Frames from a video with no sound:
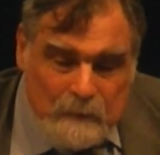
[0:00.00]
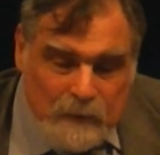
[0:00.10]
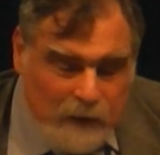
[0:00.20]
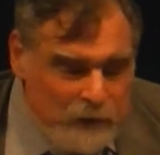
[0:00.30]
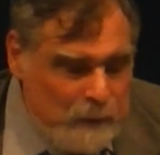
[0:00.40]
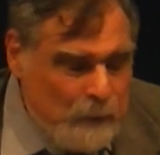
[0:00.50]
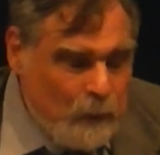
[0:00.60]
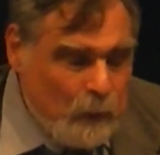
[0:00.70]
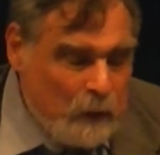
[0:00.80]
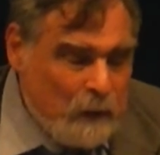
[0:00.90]
Jean
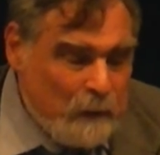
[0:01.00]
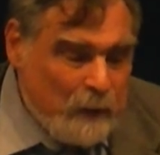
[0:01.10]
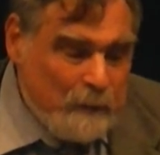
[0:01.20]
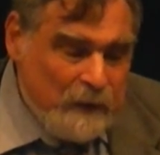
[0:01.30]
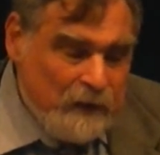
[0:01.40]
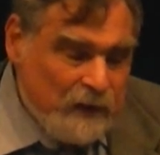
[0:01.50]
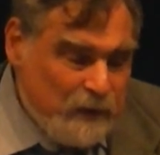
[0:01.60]
Gibault will correct me. Jean